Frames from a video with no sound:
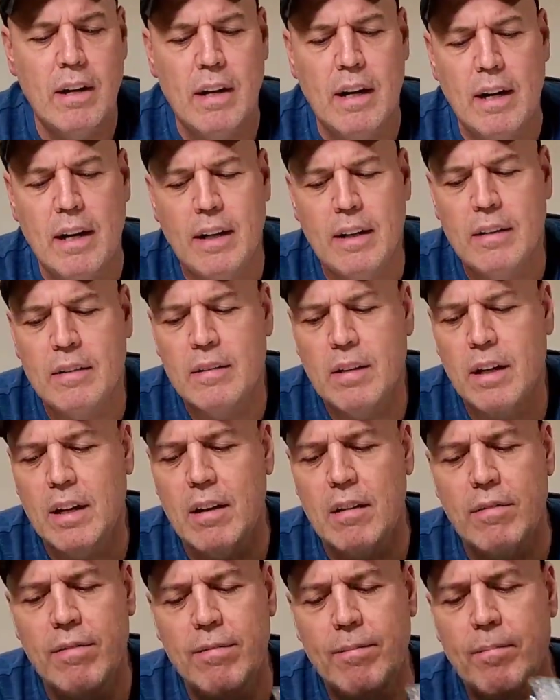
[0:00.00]
uh, it's like
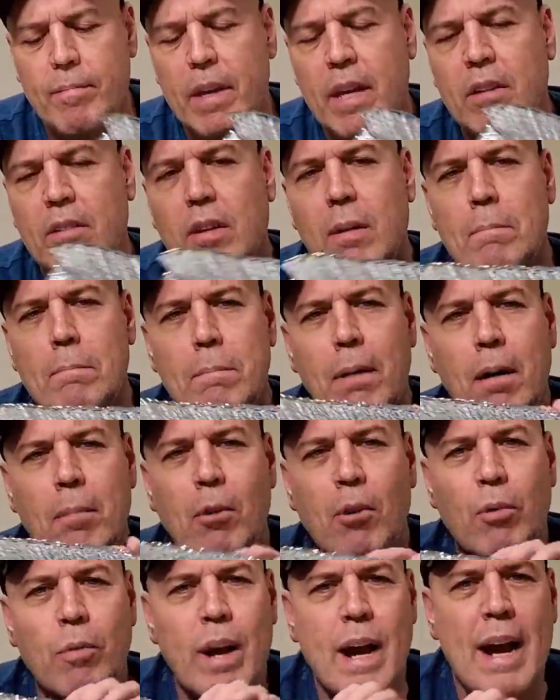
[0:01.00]
a, it's a
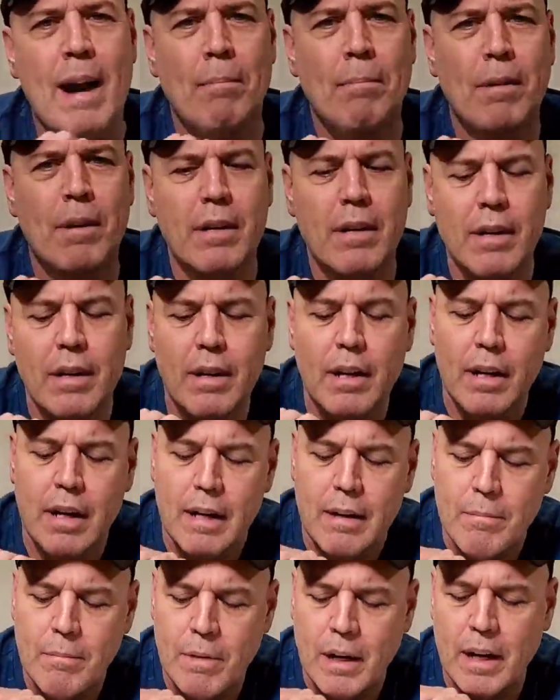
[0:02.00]
bubble wrap,
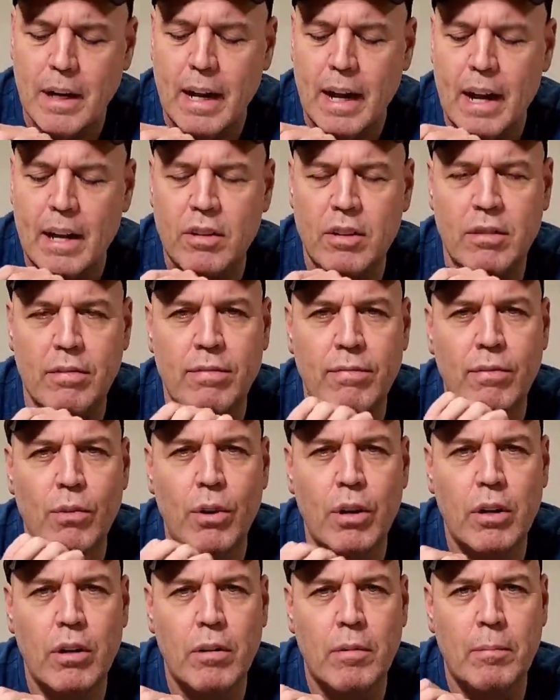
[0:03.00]
but it has a
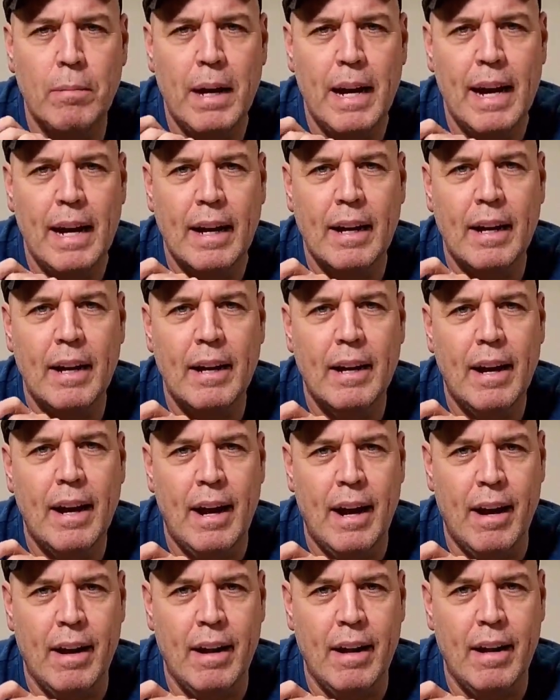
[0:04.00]
foil back
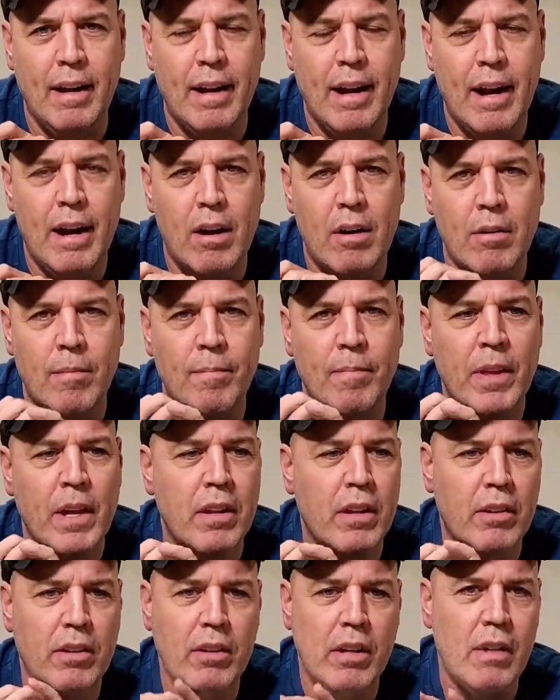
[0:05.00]
on it. Now,
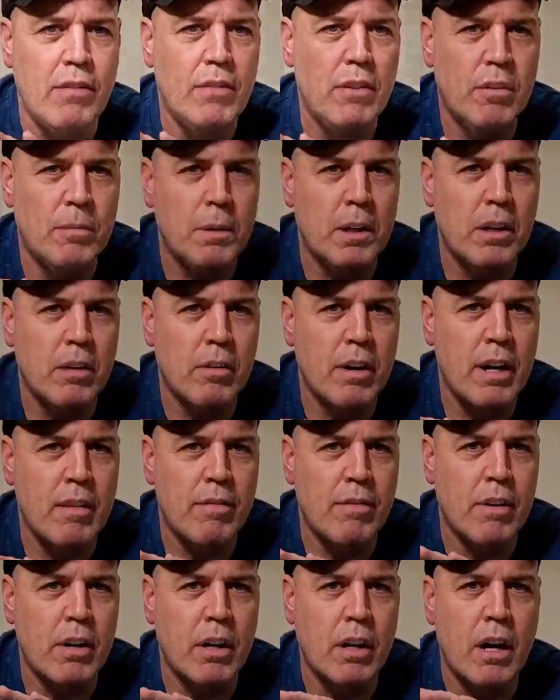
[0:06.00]
this stuff has been
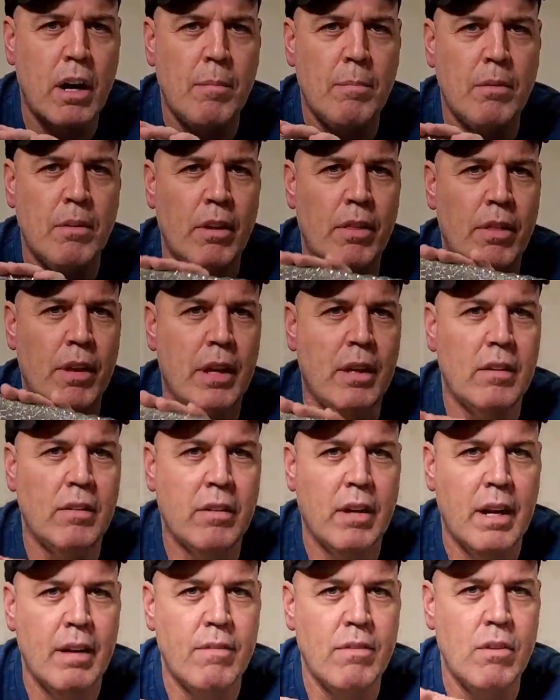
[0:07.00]
great for a couple of things
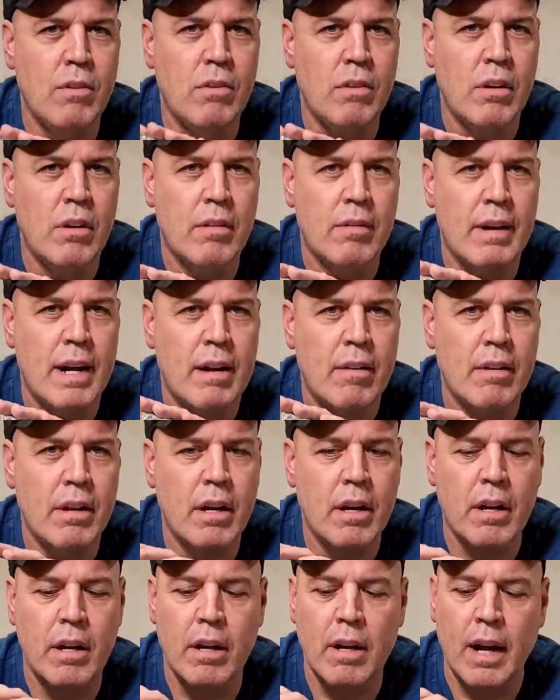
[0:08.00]
that I've used it around
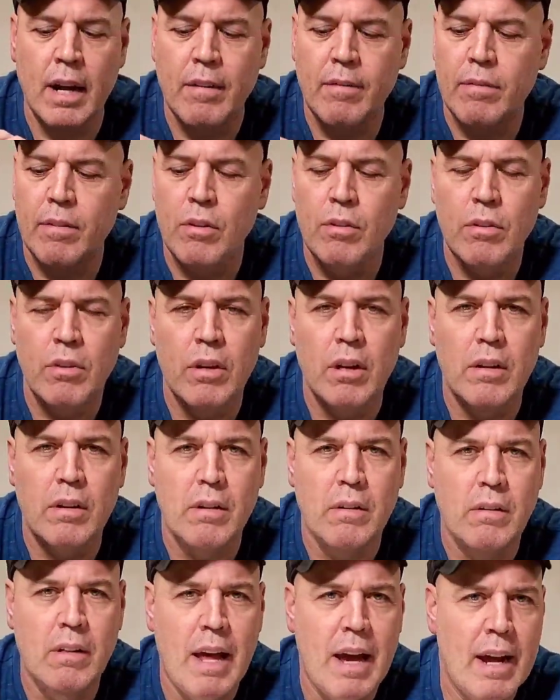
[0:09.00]
here. I've used it
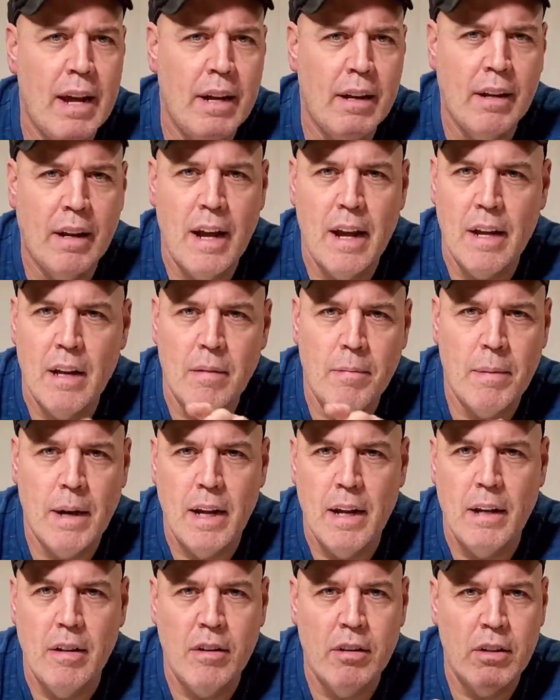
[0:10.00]
to line kind of
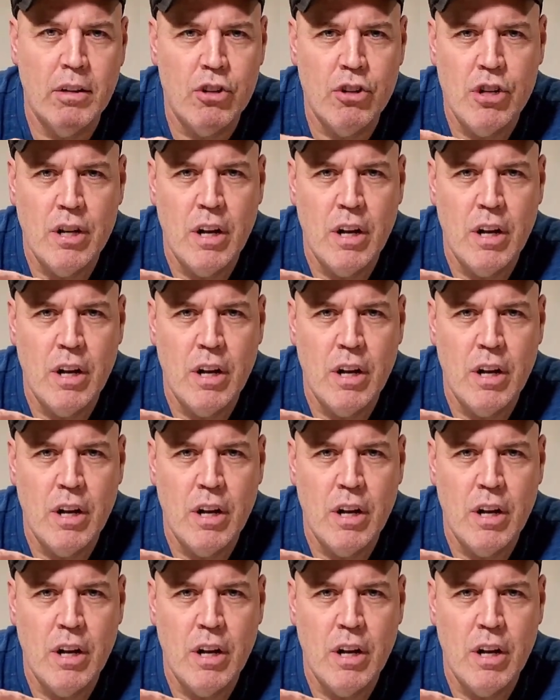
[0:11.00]
my the